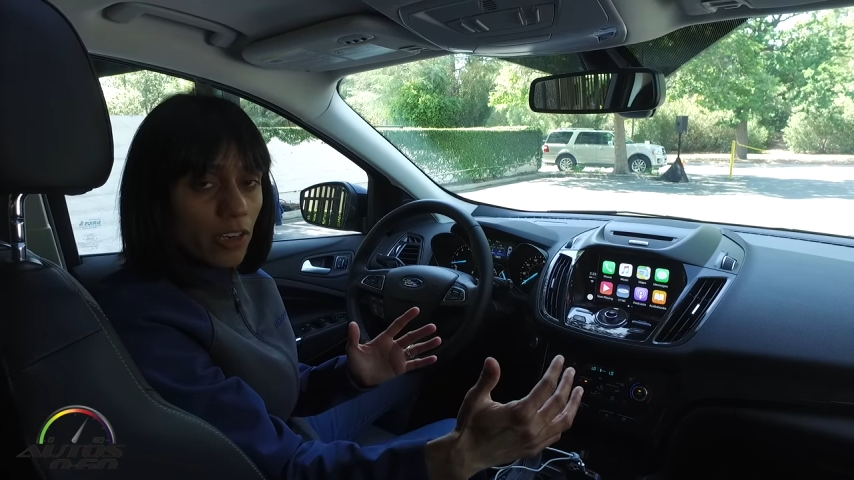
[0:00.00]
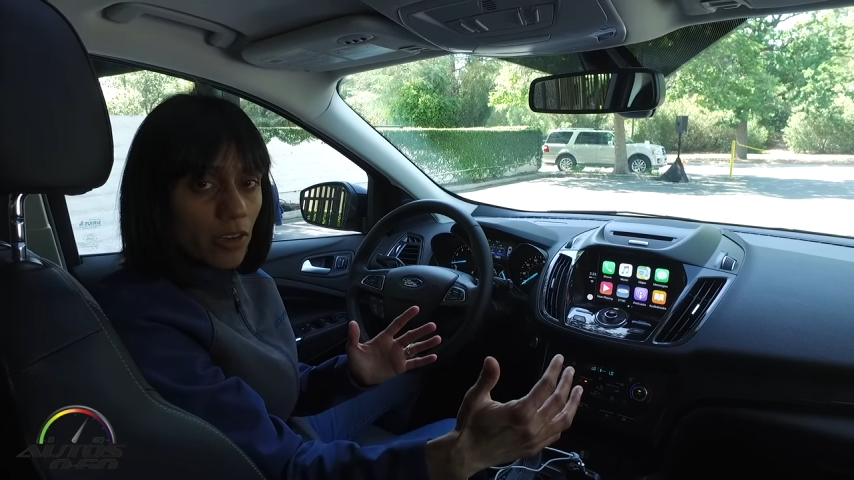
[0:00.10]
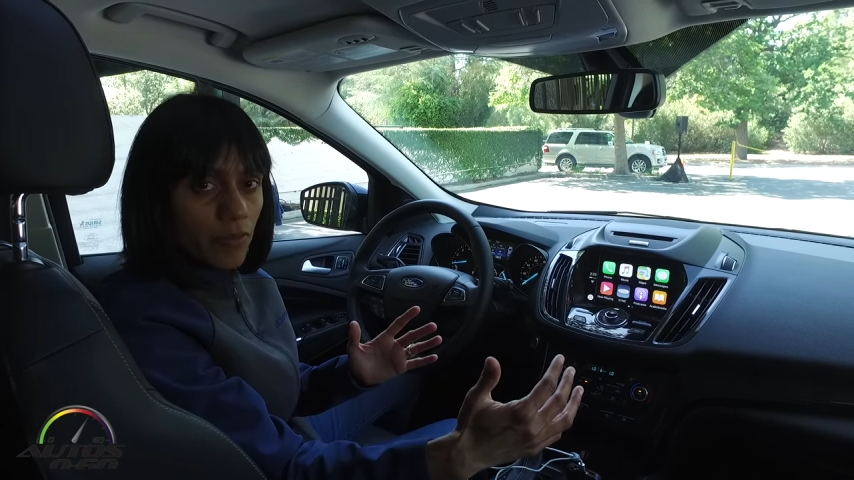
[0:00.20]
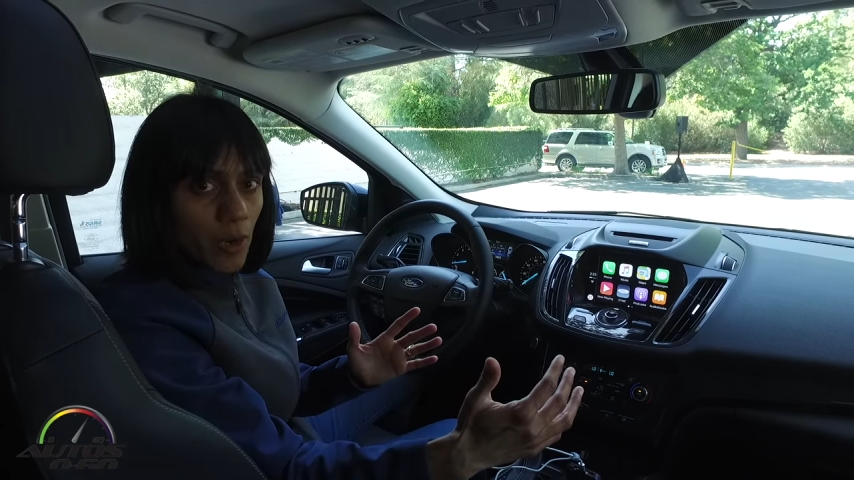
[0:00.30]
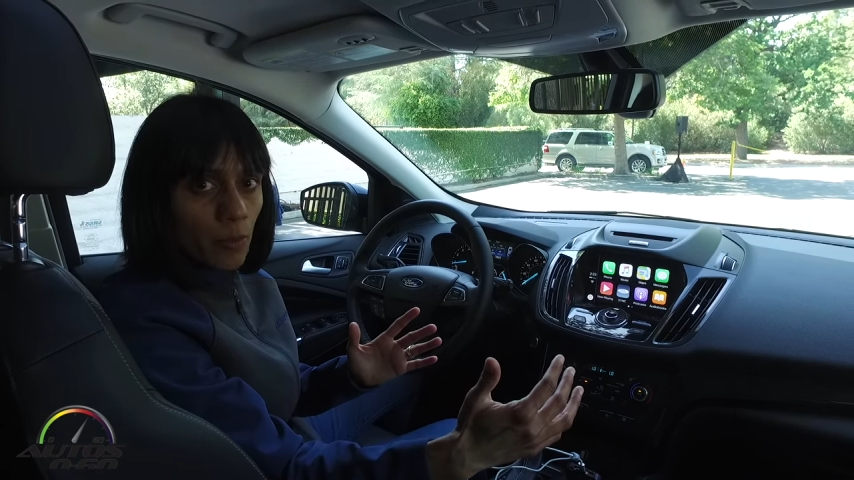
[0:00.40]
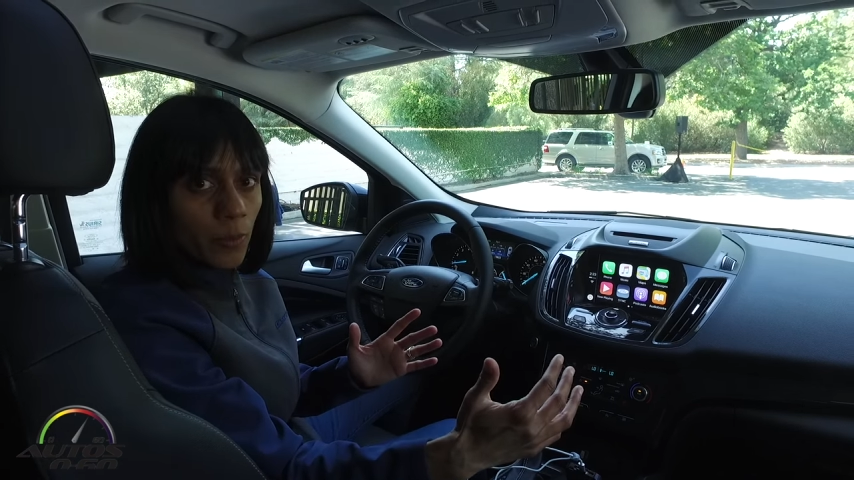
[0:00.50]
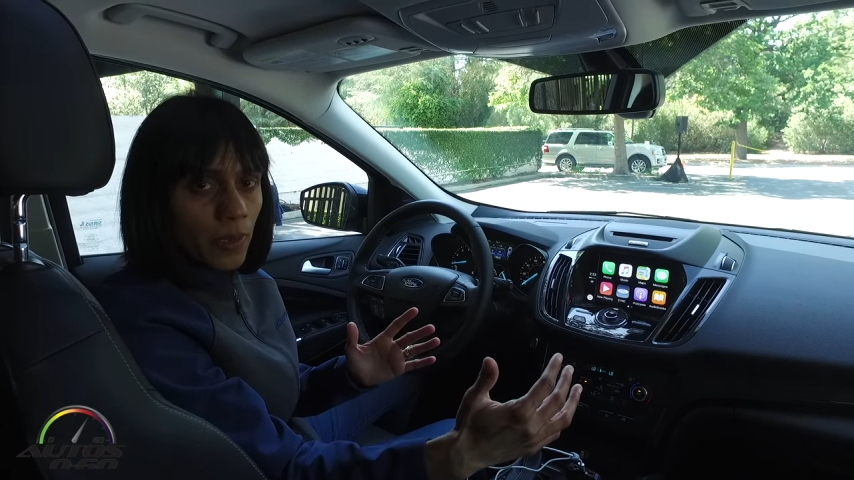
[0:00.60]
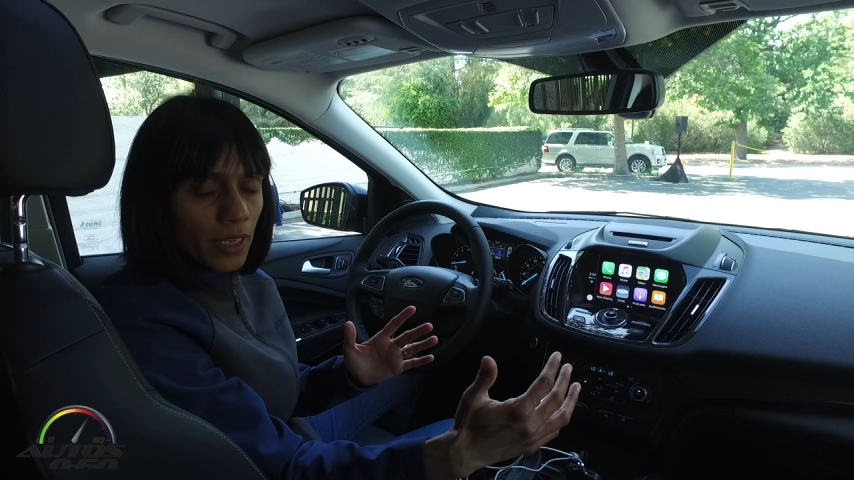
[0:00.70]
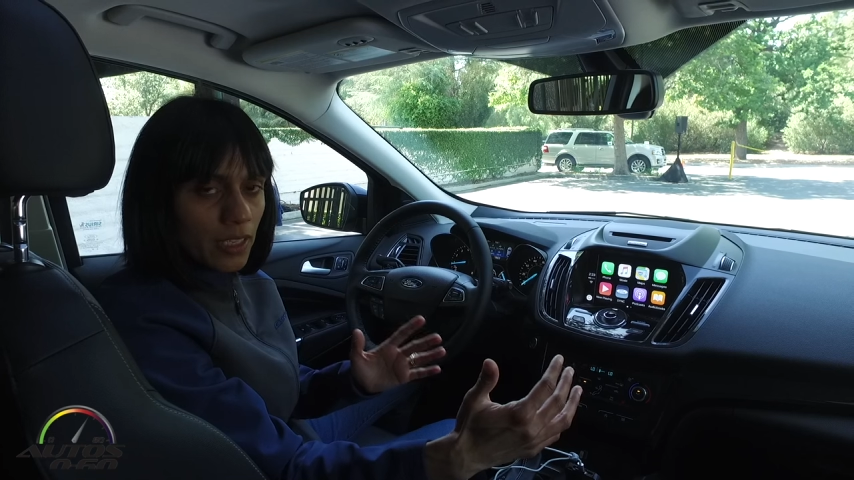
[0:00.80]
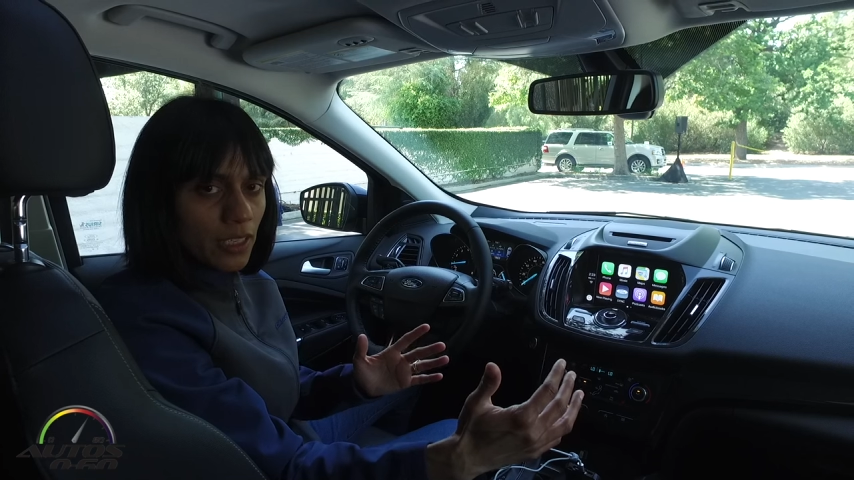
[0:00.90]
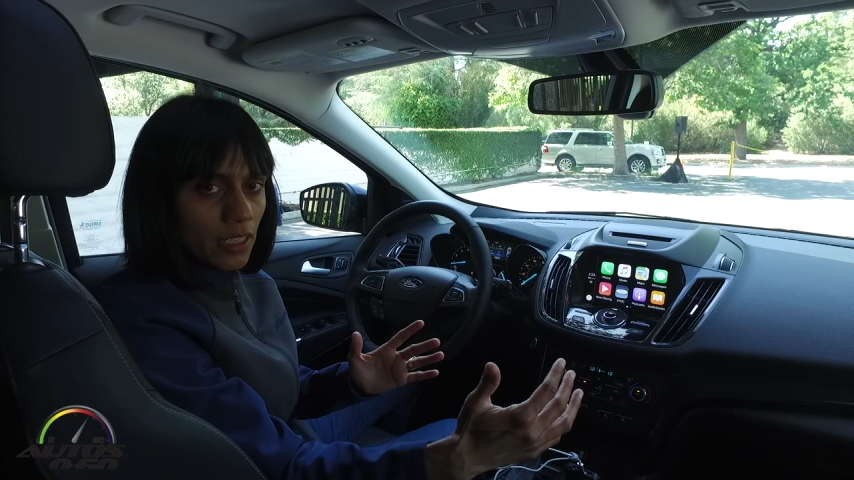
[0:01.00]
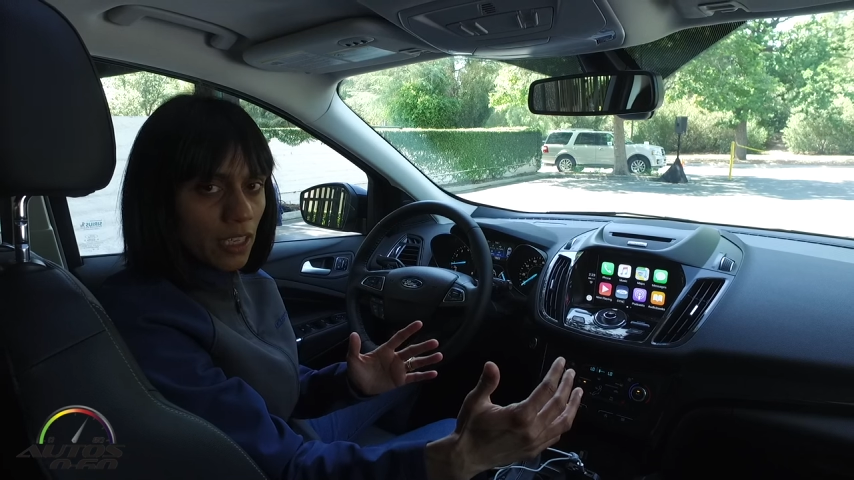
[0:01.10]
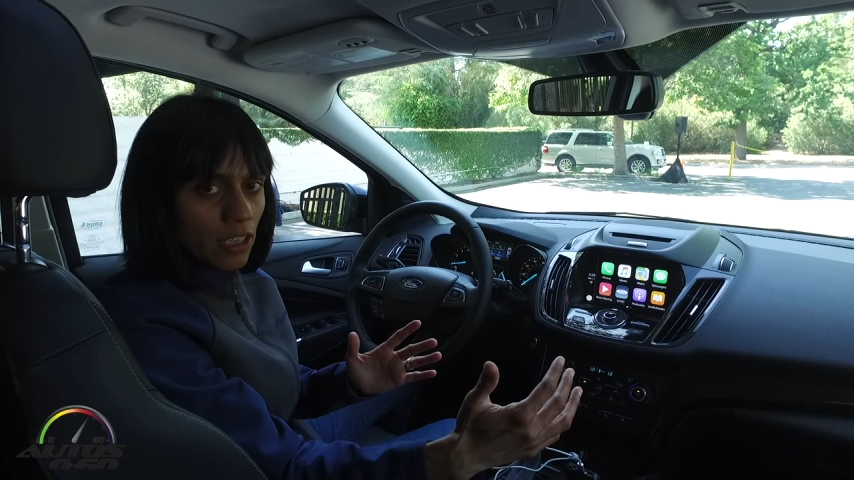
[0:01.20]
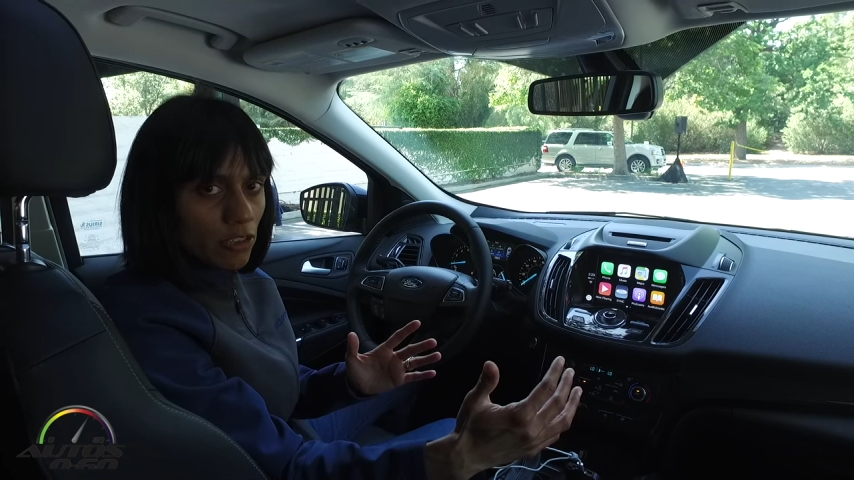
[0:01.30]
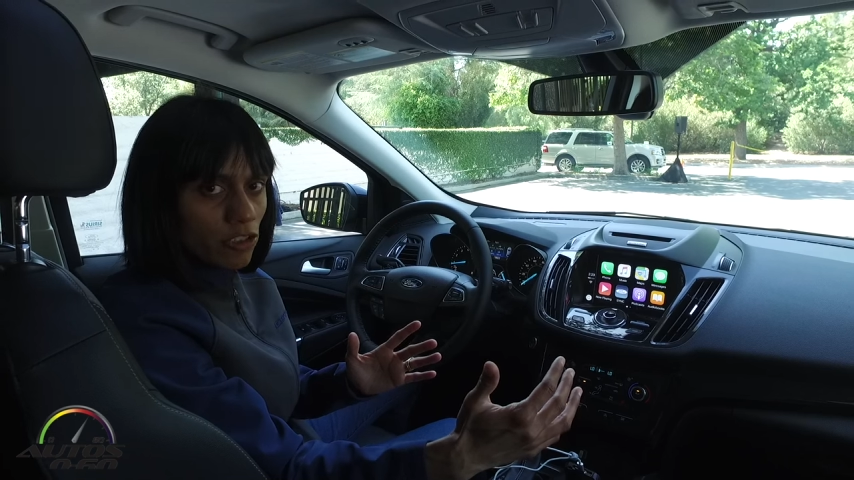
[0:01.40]
part of our mobility
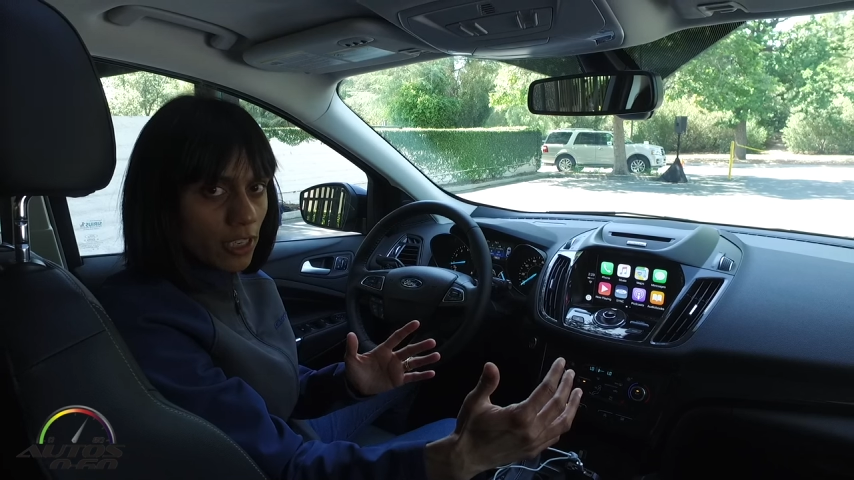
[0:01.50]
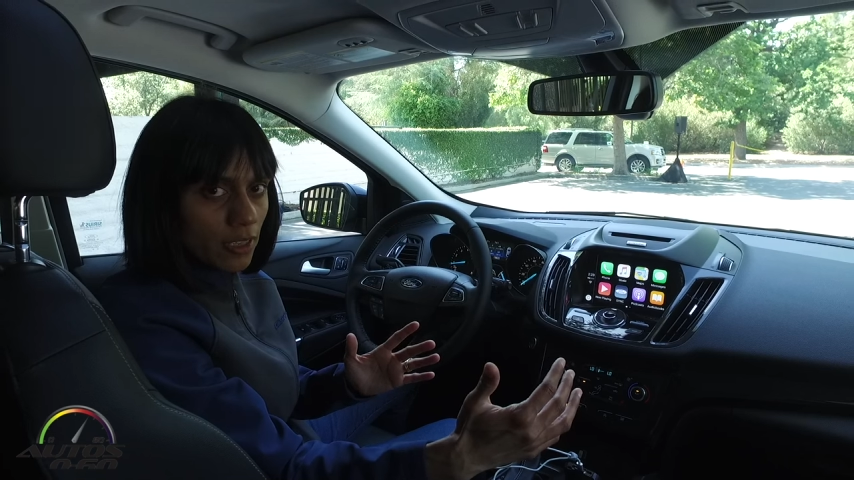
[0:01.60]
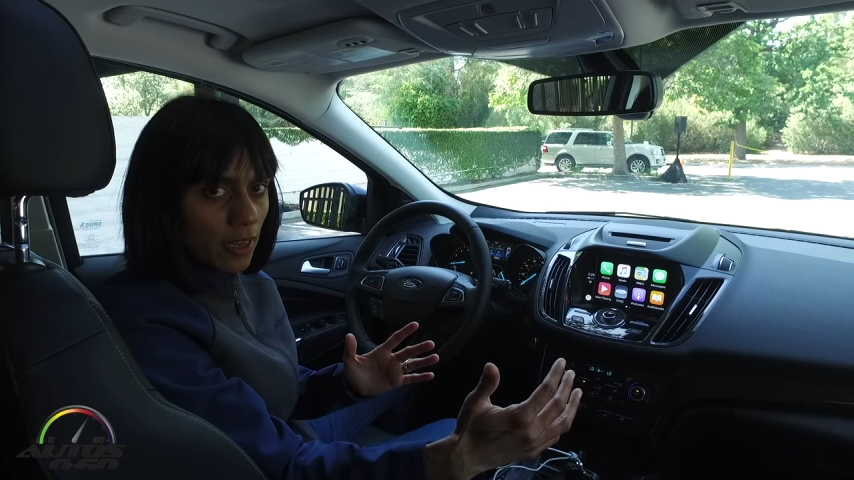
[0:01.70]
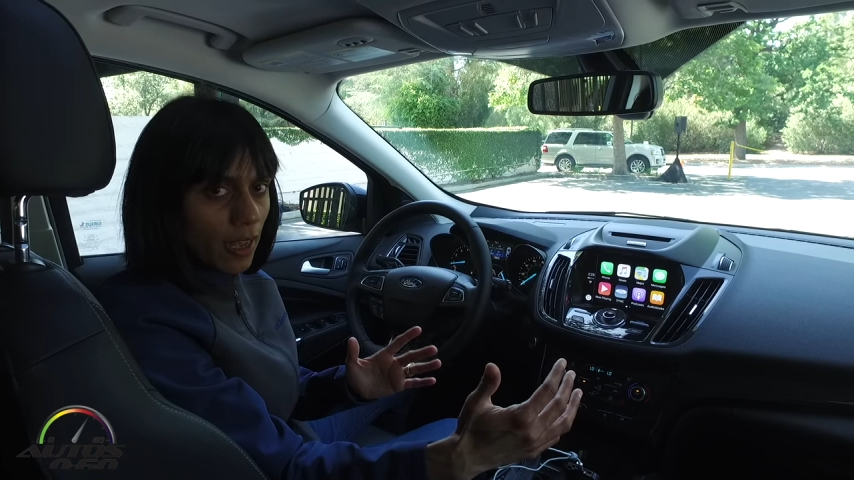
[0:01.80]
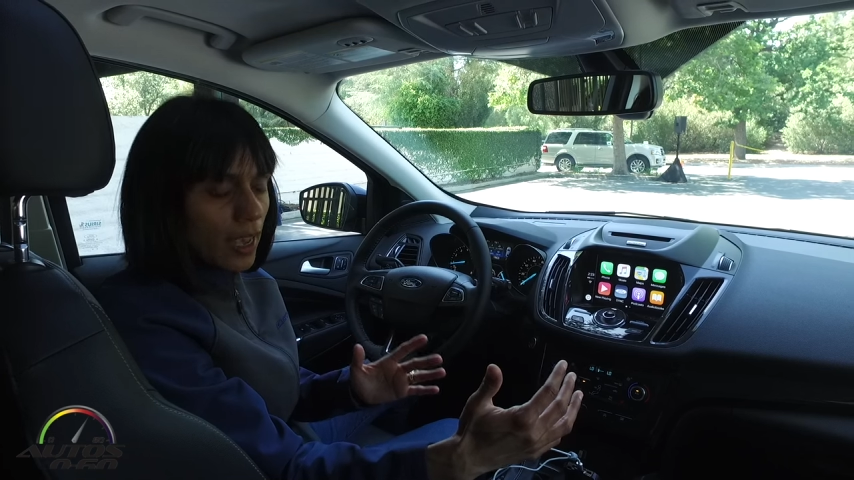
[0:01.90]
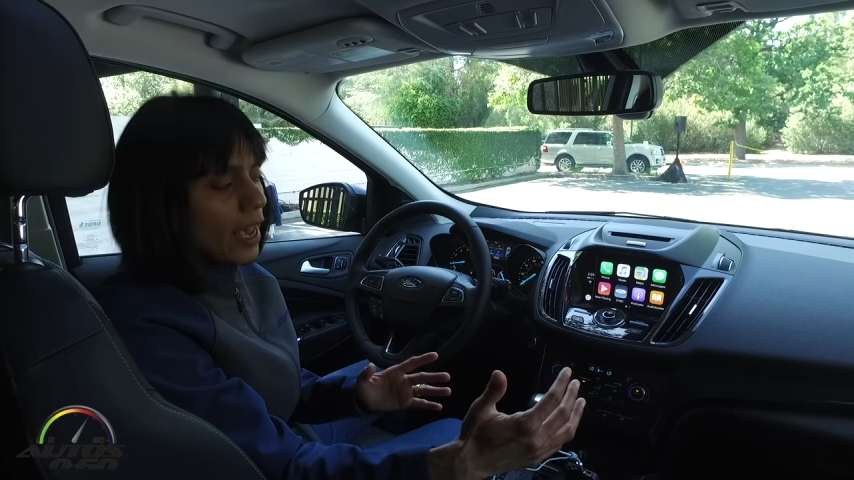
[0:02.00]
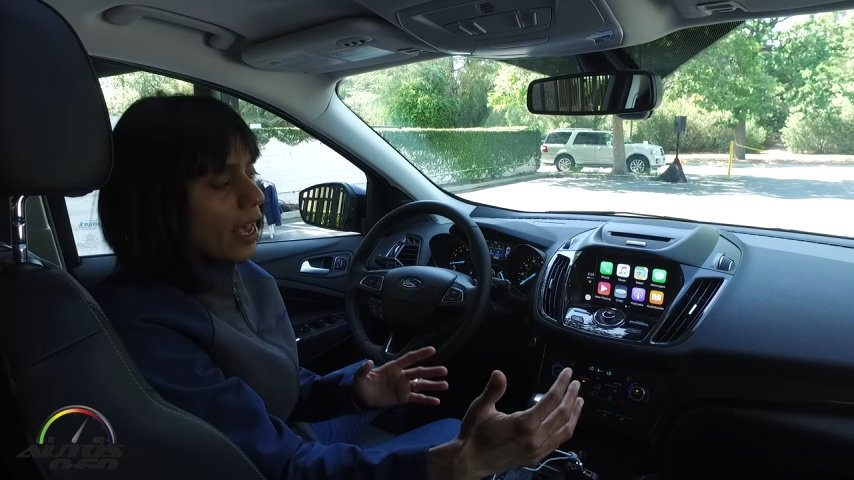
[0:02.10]
solution.